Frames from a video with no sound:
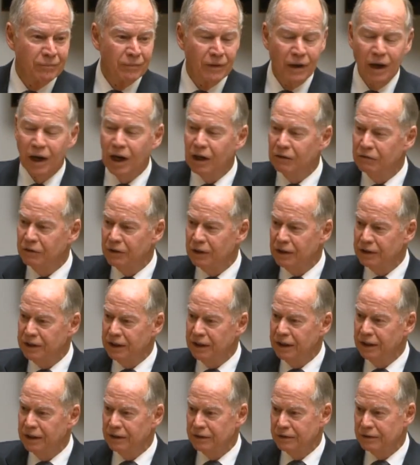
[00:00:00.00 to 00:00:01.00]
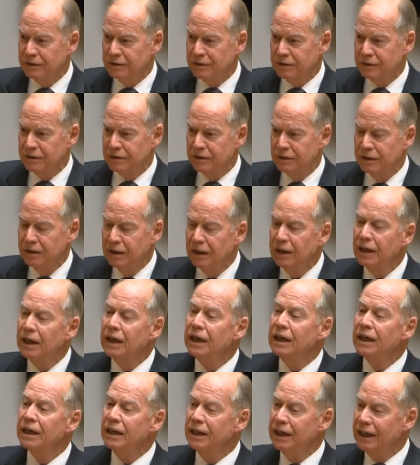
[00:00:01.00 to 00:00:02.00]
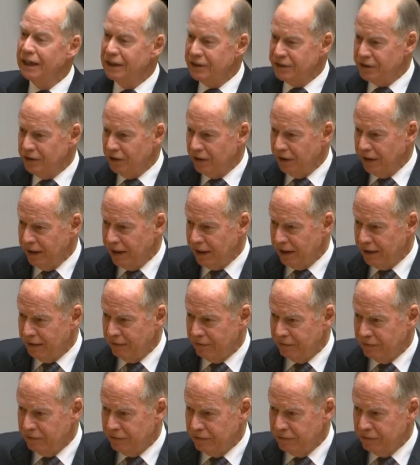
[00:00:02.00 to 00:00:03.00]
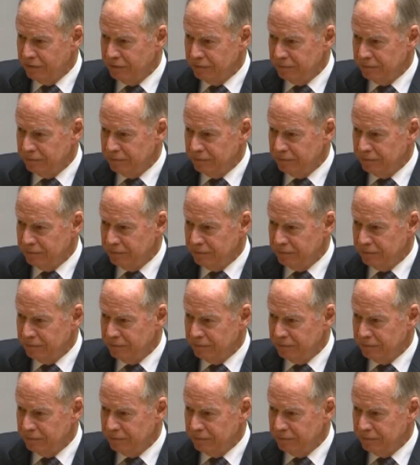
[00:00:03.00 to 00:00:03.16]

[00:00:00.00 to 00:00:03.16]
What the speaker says: over the years? Yes, I have.